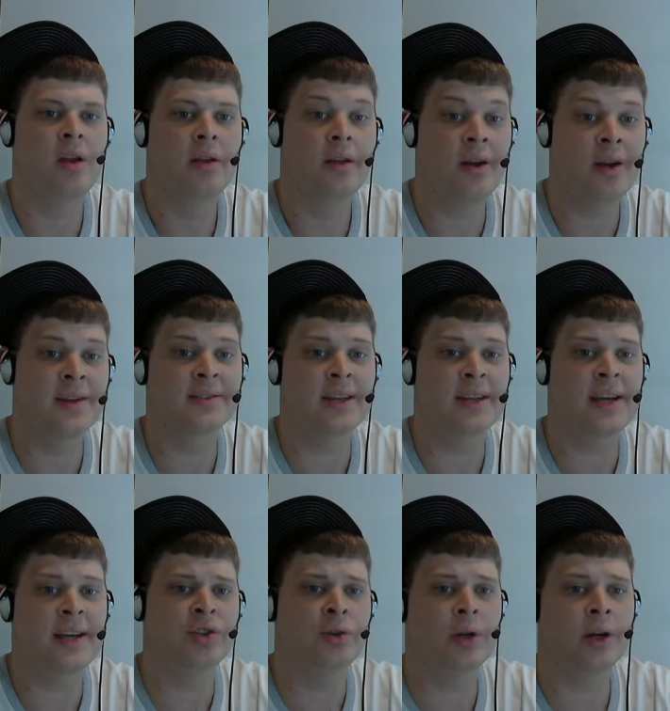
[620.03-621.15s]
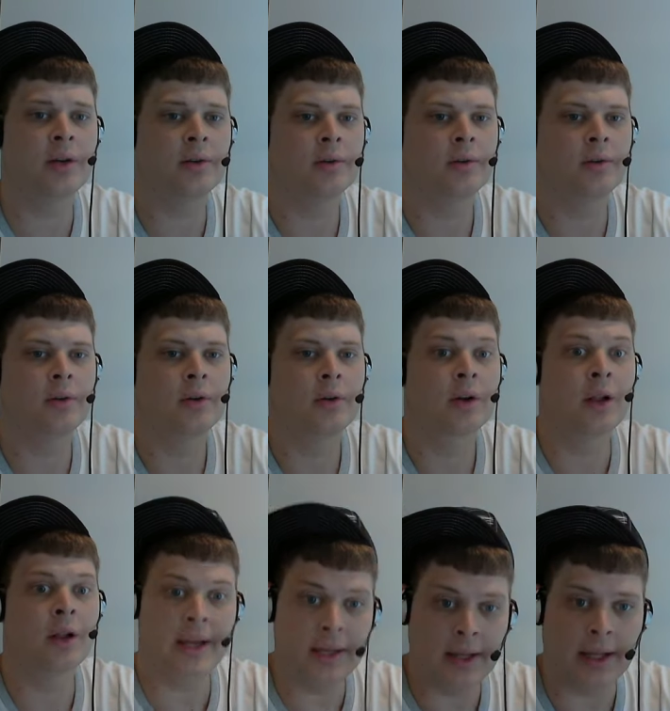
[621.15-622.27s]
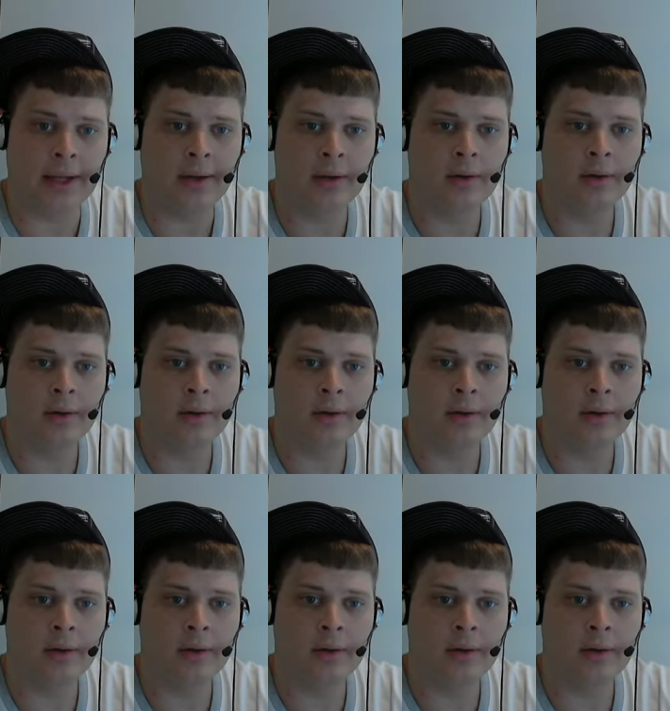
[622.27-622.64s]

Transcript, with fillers: than it is to hit Judah, cleanly.